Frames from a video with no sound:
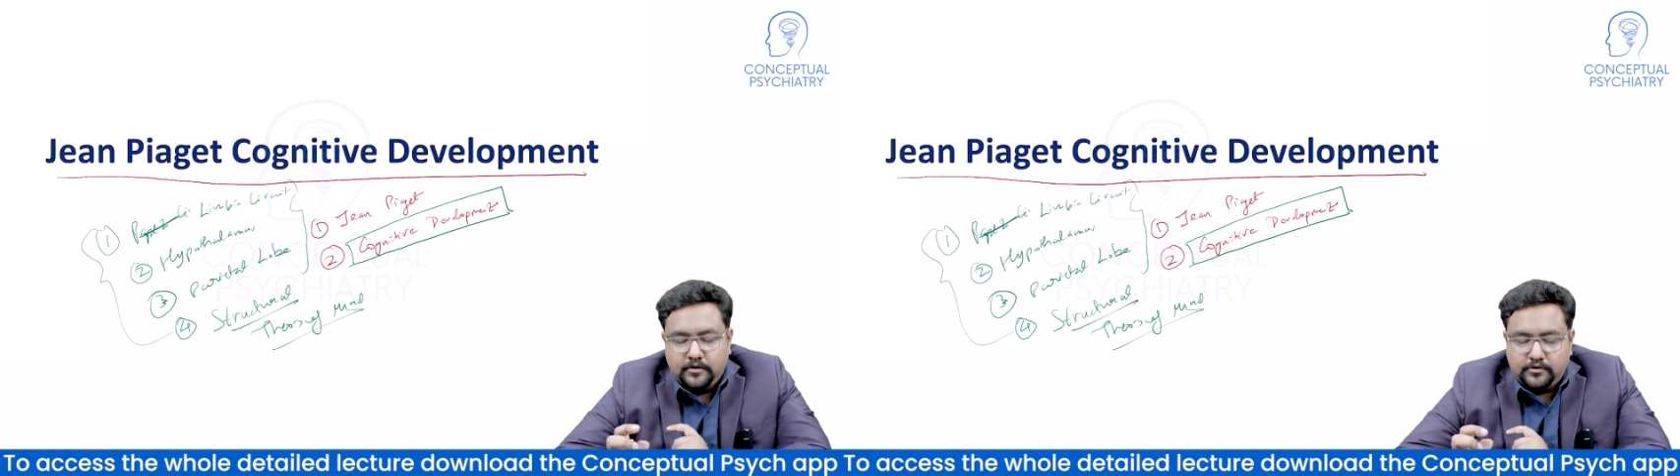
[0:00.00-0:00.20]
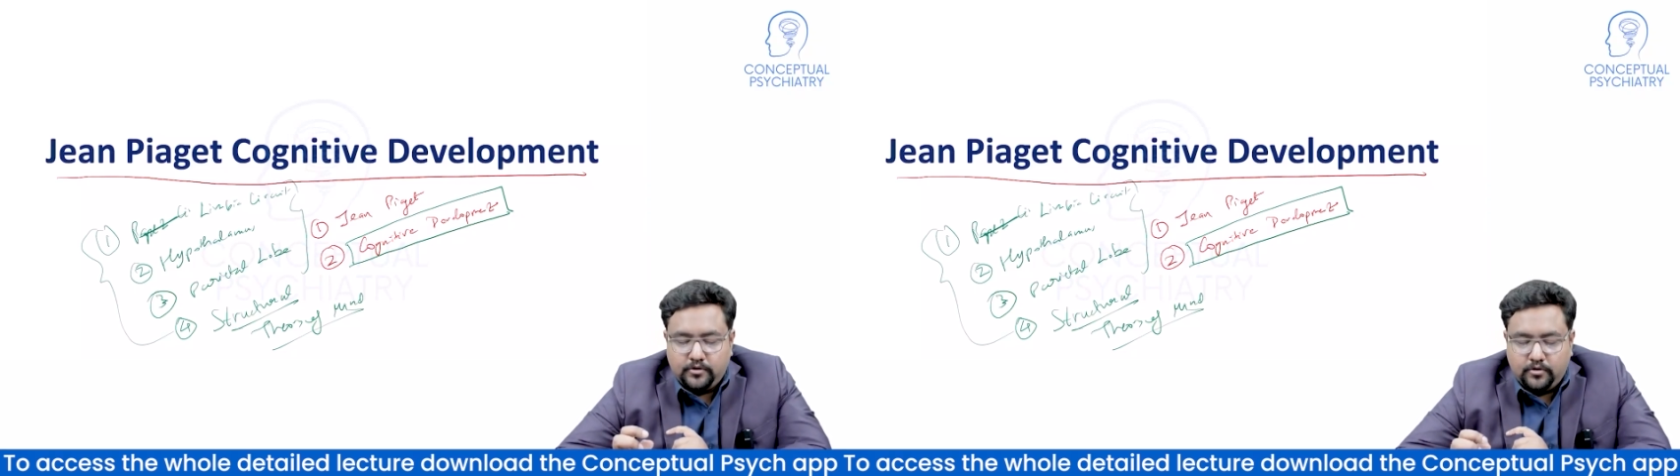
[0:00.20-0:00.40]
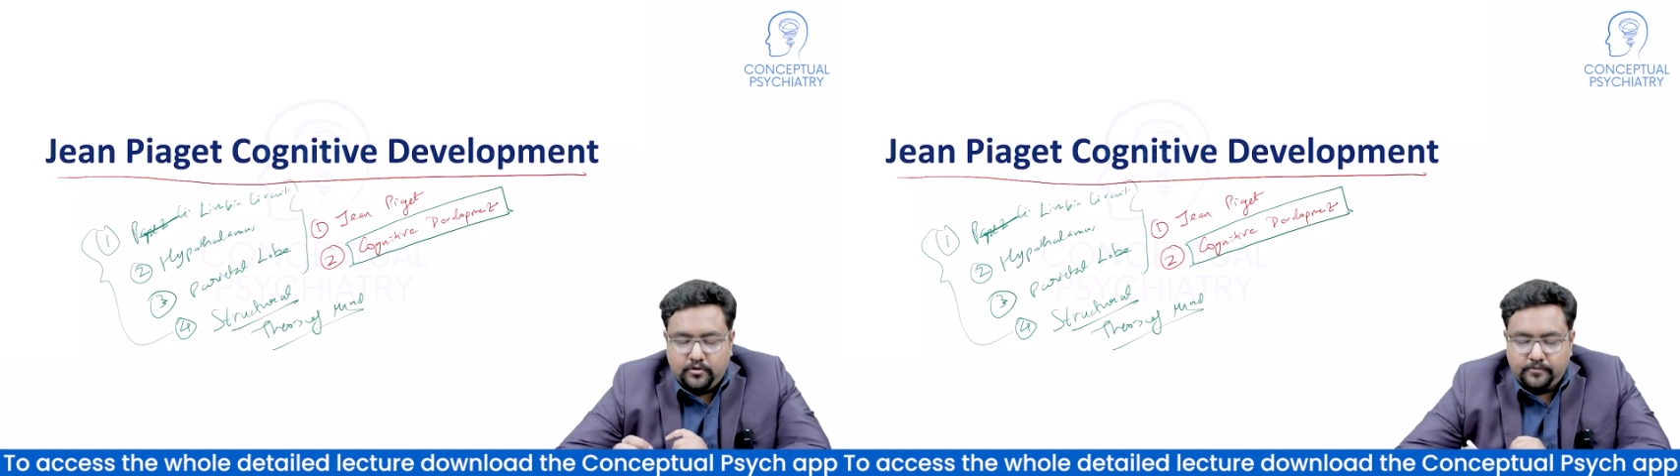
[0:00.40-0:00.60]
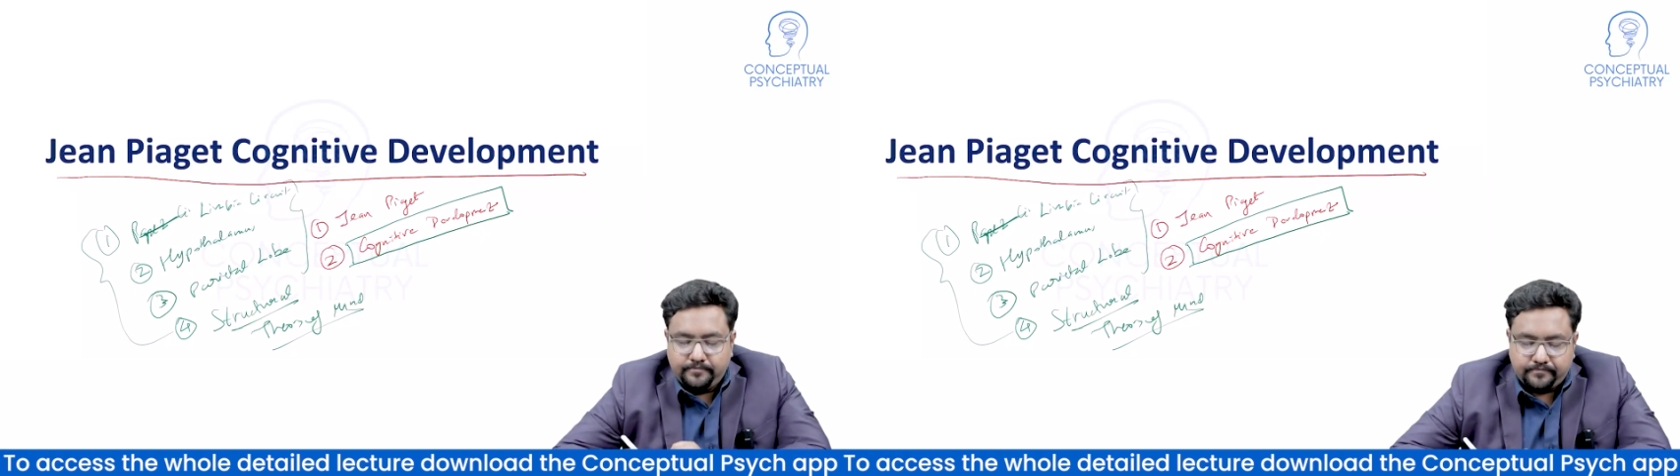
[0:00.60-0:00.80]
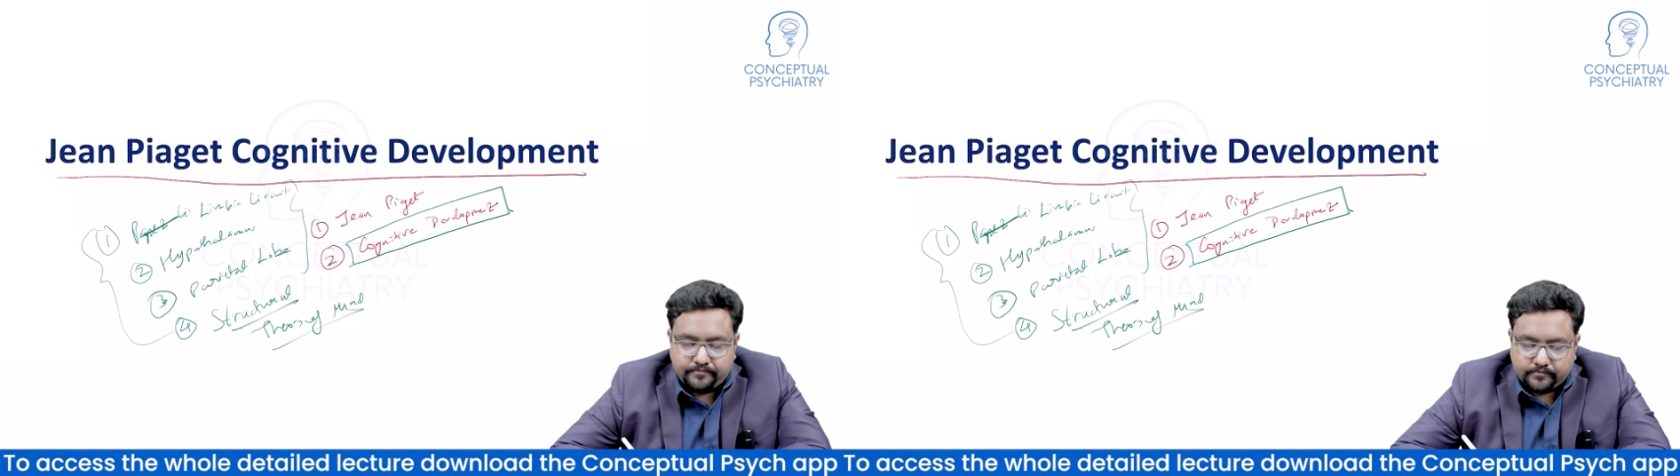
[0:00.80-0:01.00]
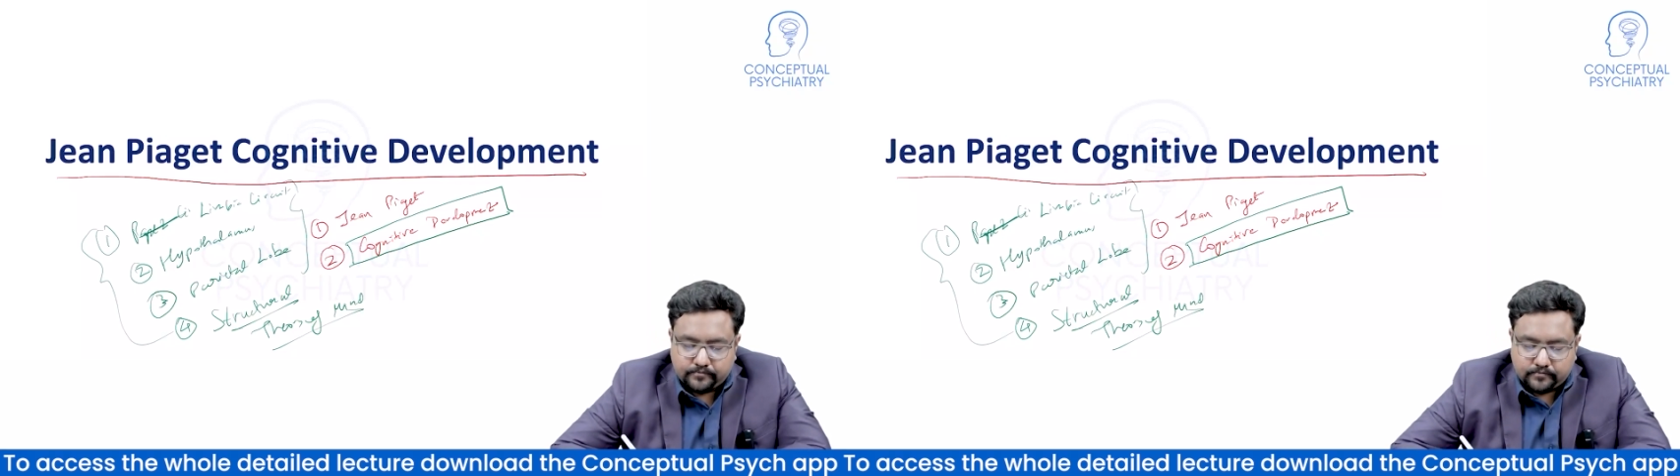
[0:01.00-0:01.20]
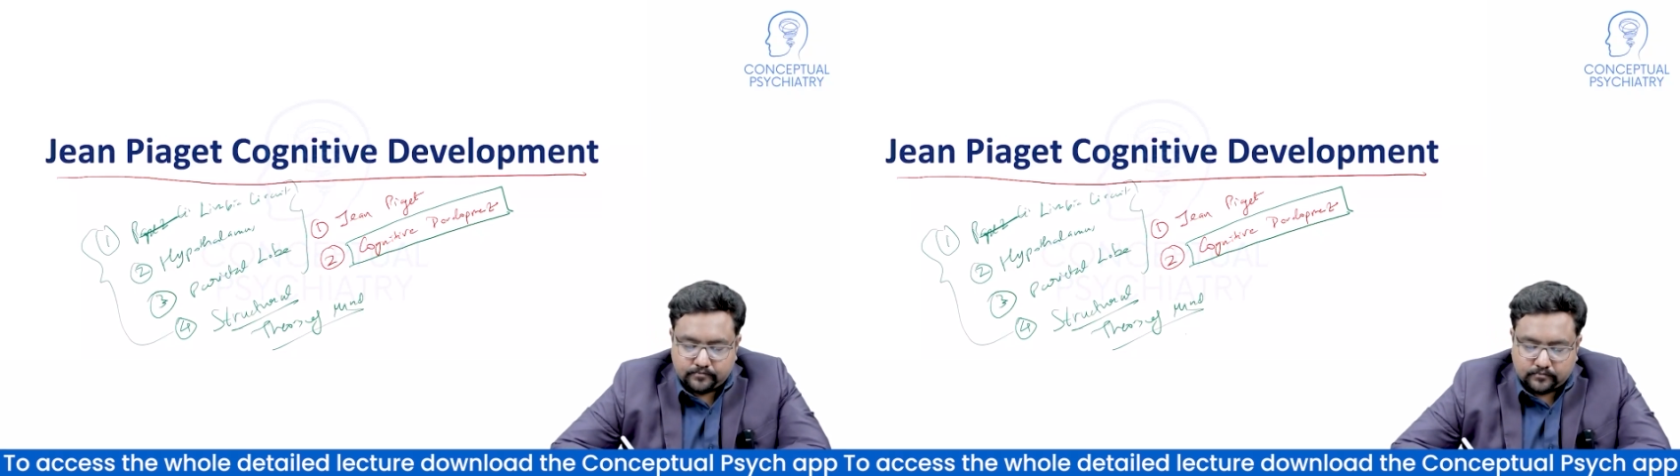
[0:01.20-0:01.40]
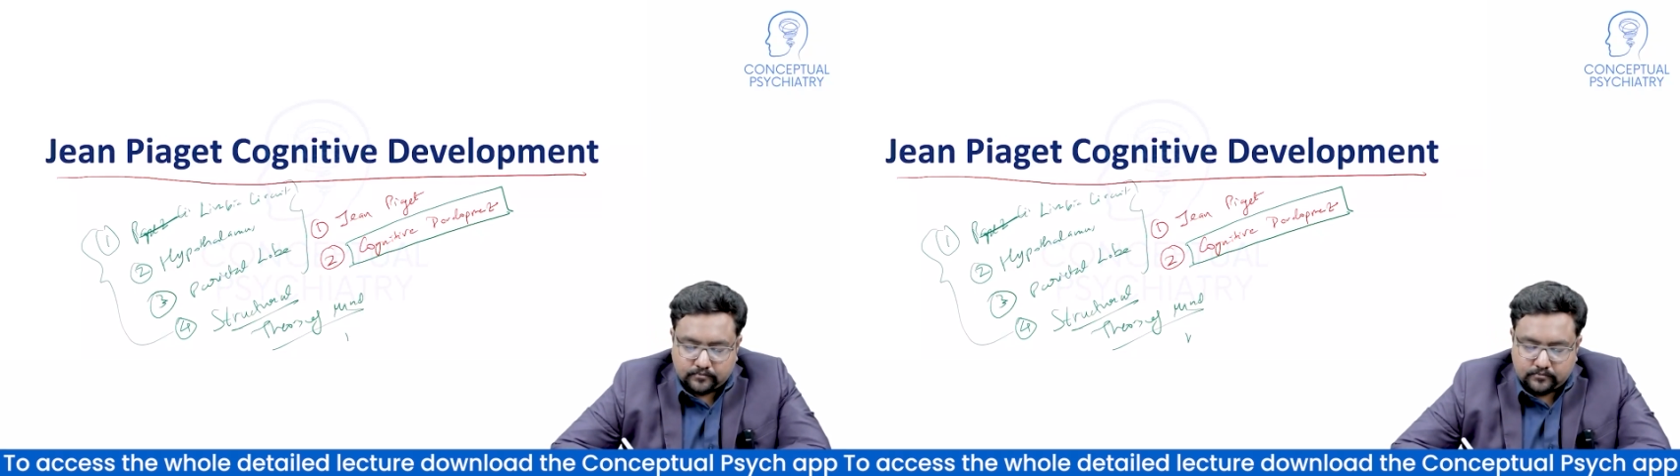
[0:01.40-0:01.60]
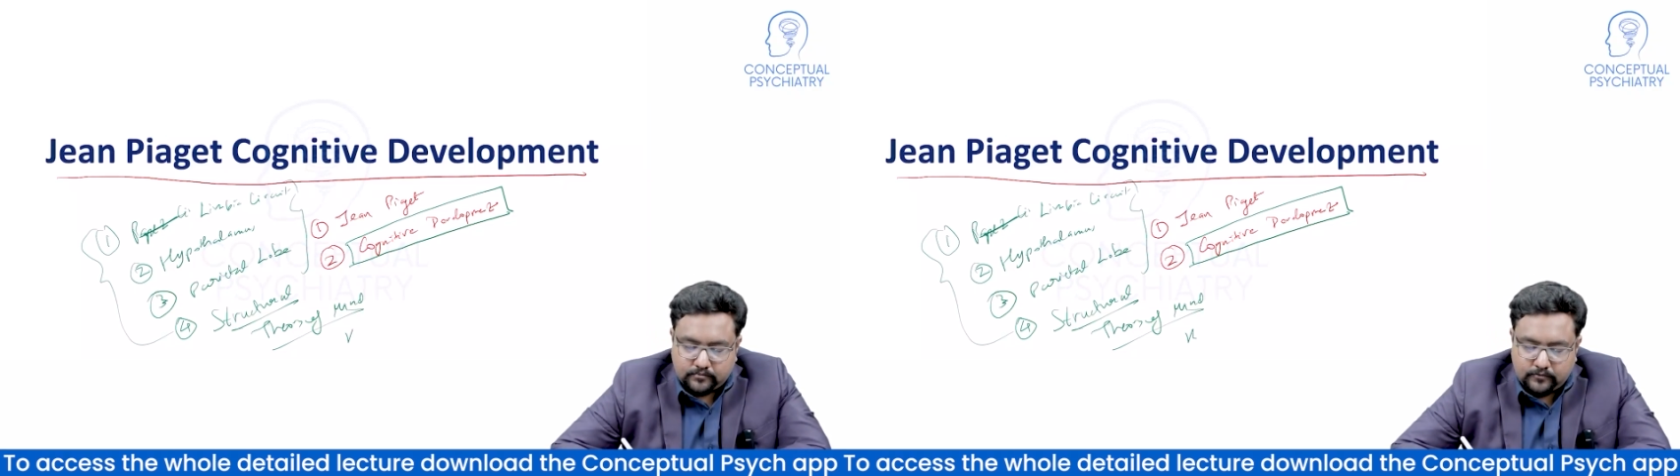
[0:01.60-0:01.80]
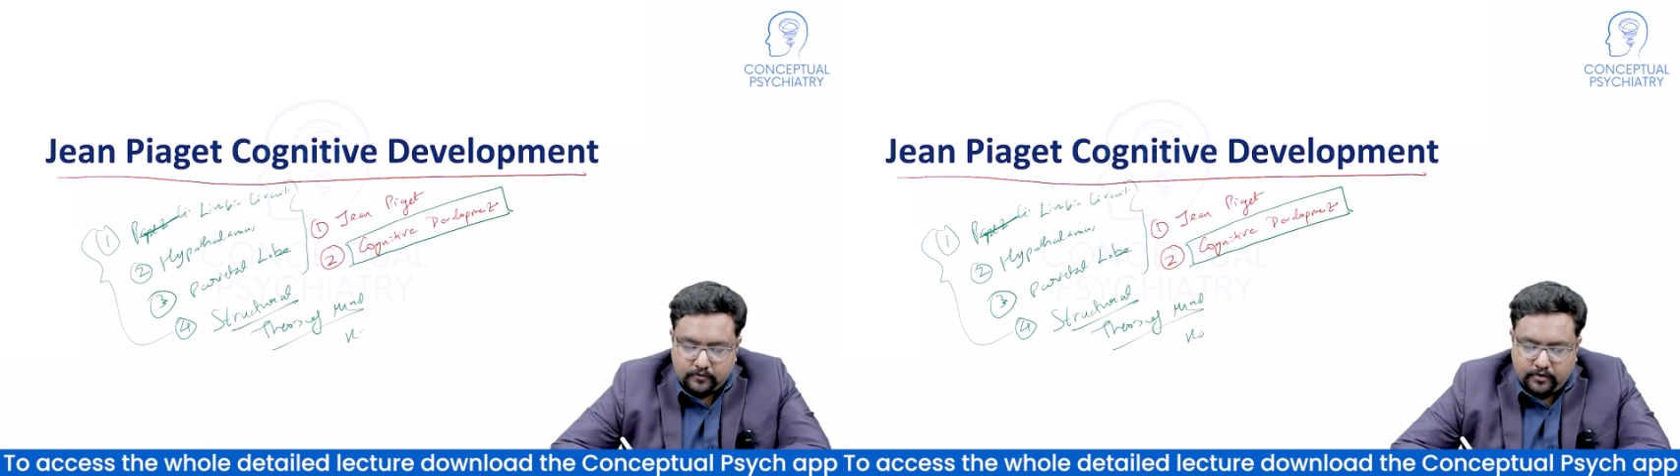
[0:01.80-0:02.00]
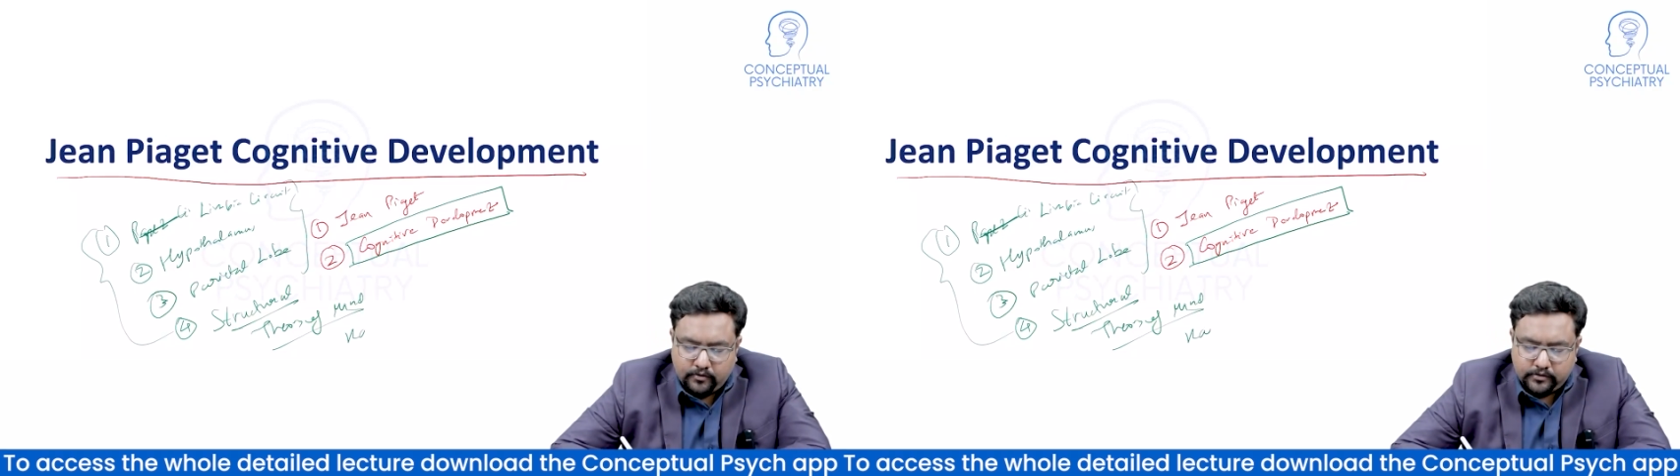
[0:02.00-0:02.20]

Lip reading: So, one